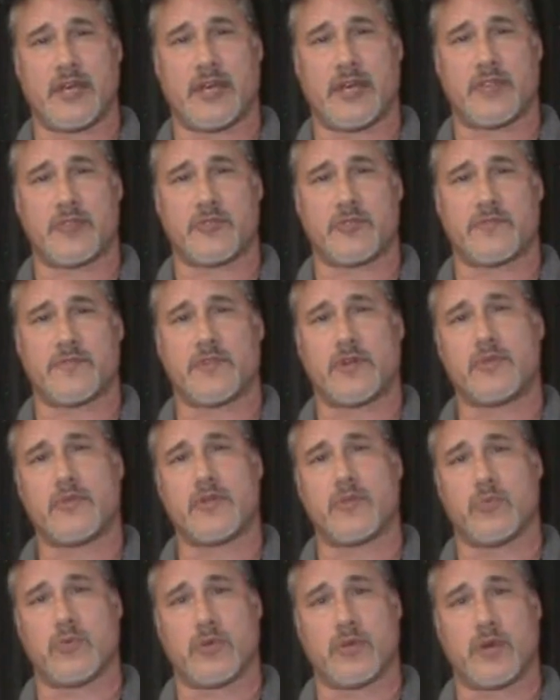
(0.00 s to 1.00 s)
get to a phone,
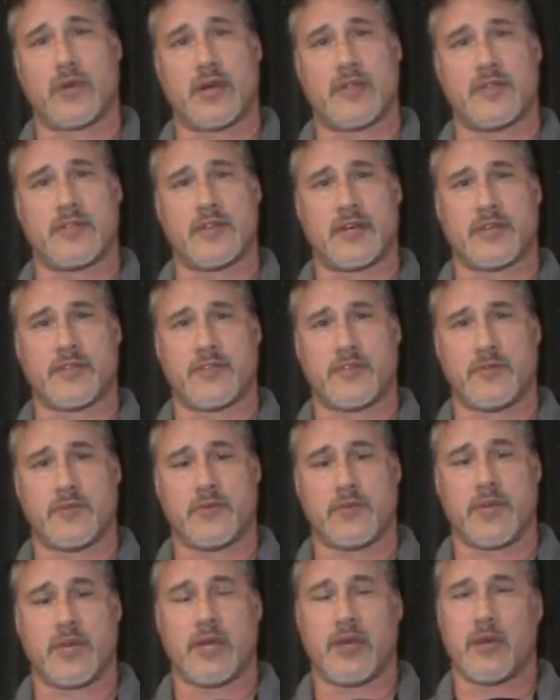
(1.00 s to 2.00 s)
and we'll contact
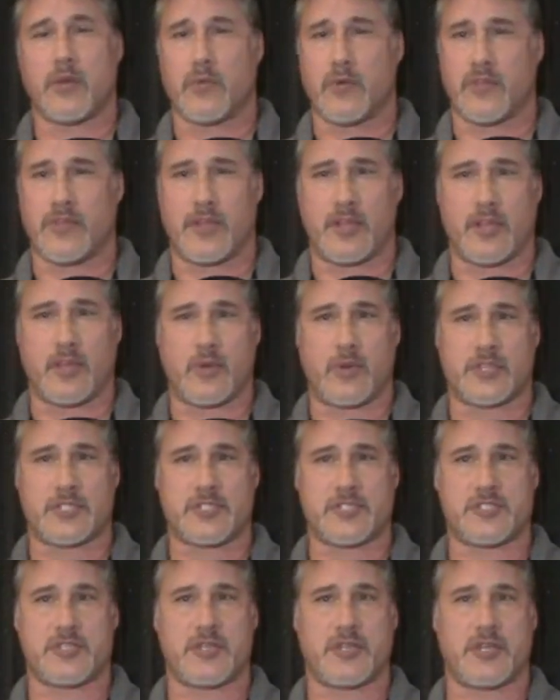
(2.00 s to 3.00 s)
you with any
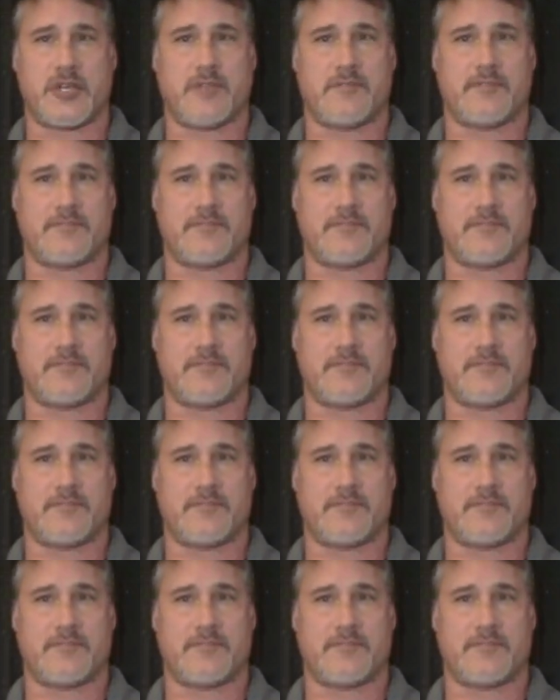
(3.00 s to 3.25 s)
questions you need.